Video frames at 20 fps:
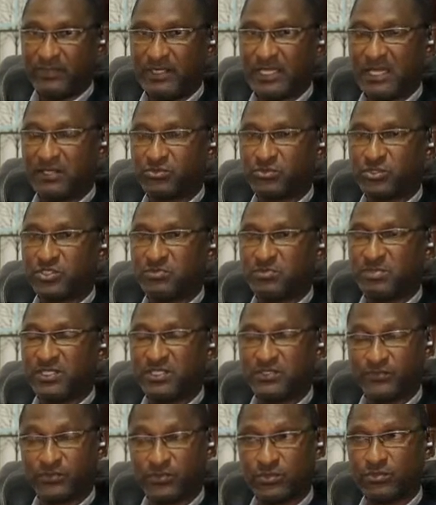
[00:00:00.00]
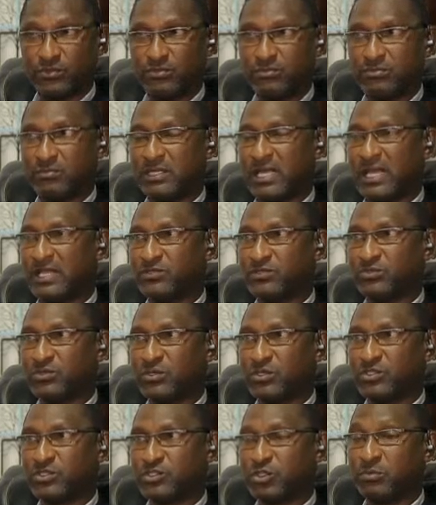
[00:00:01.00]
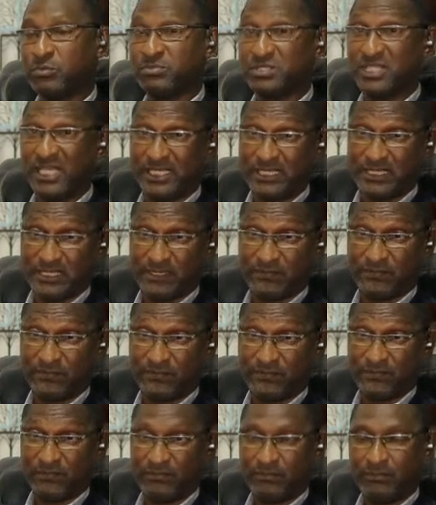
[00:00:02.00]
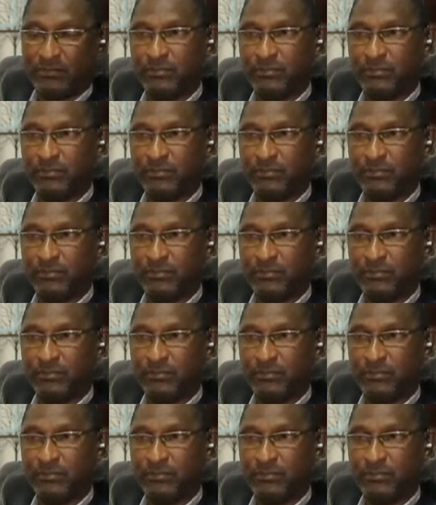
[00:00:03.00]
That was peaceful, that was objective,